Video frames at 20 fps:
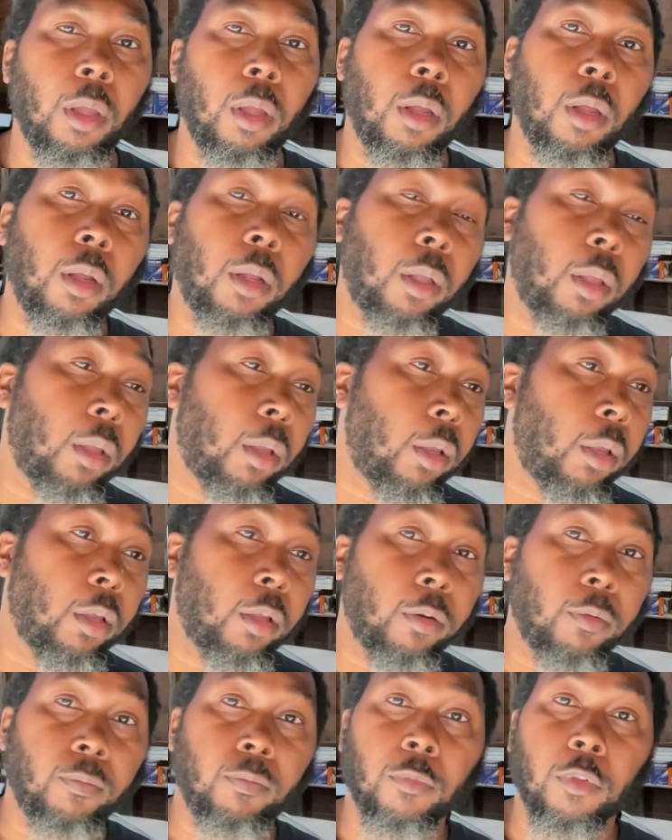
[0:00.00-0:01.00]

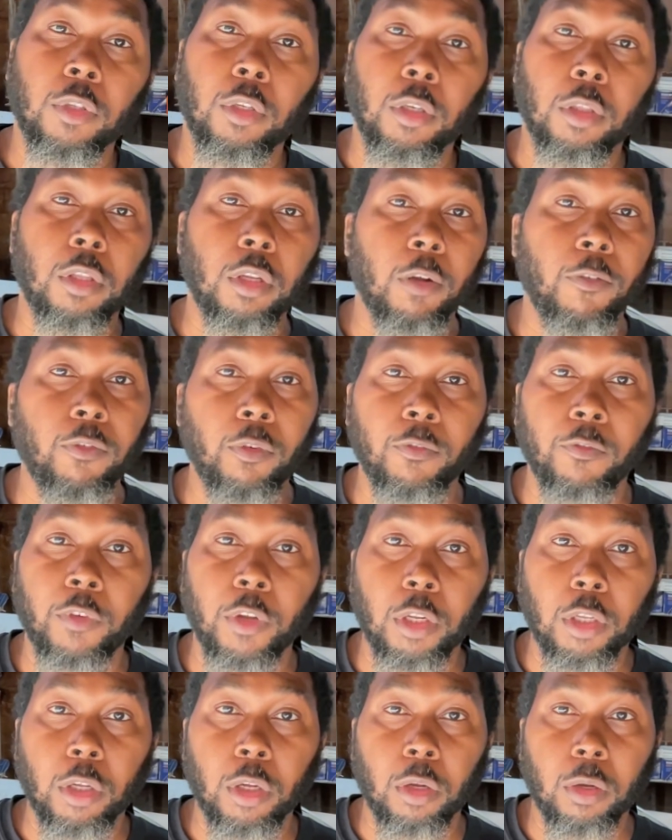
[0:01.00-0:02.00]
and the different
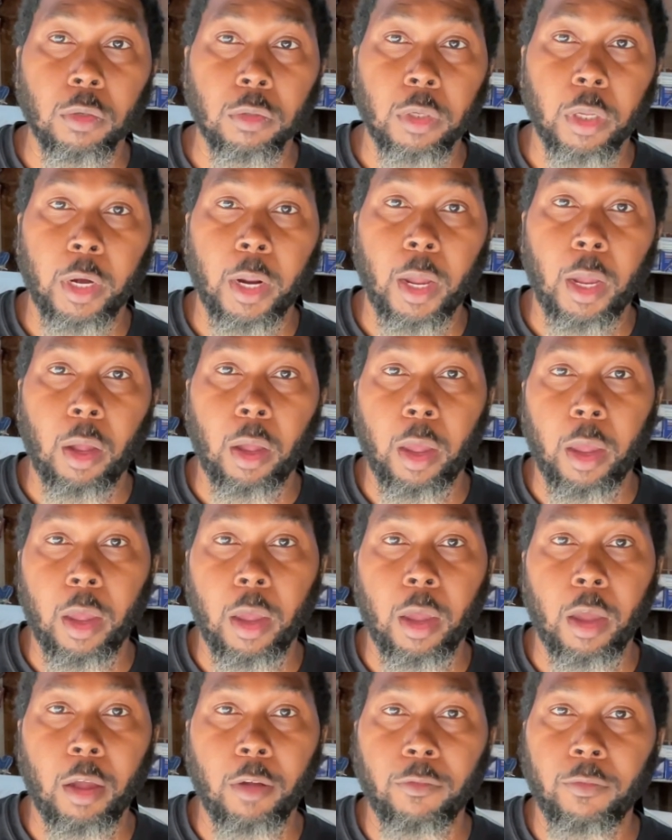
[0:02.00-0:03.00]
videos that I'll
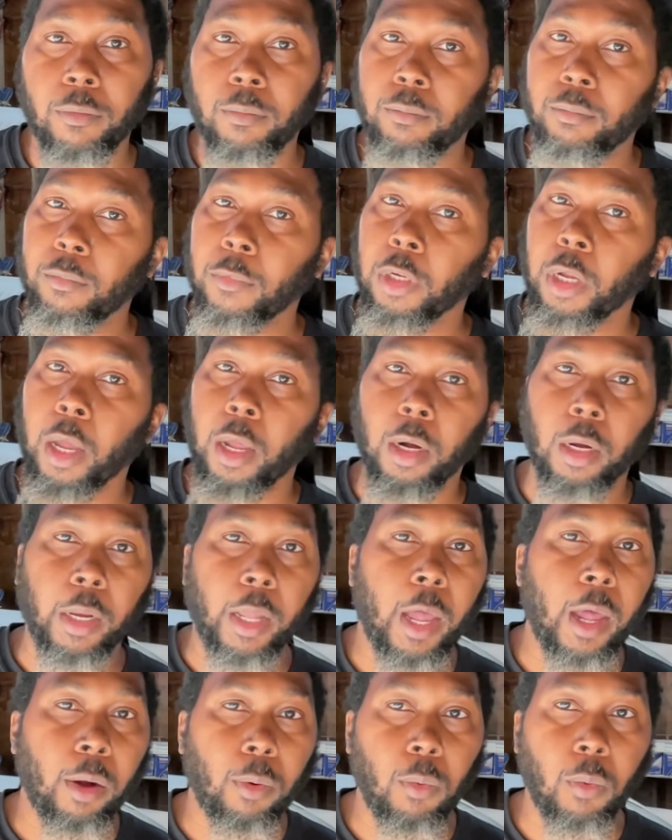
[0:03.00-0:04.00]
have. Got a
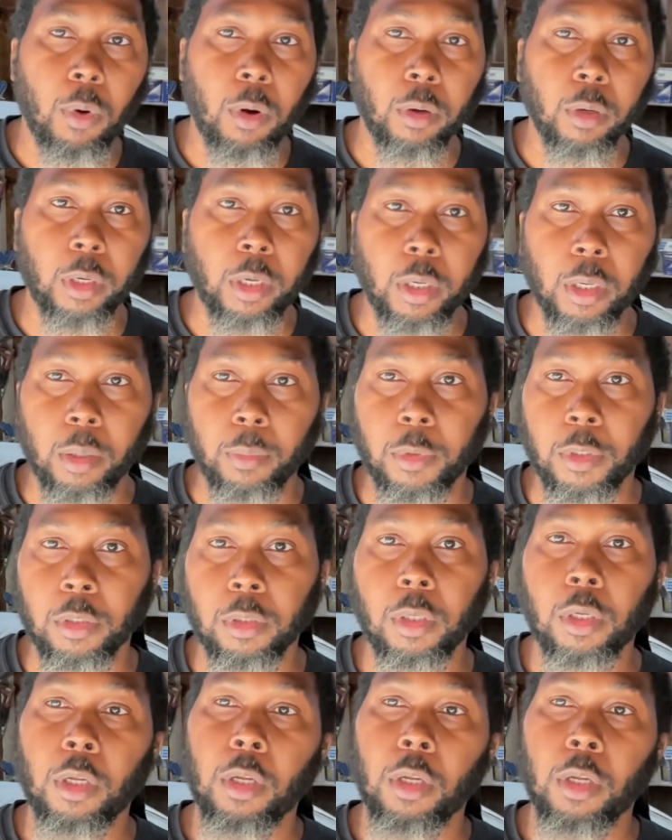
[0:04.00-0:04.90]
lot of work coming.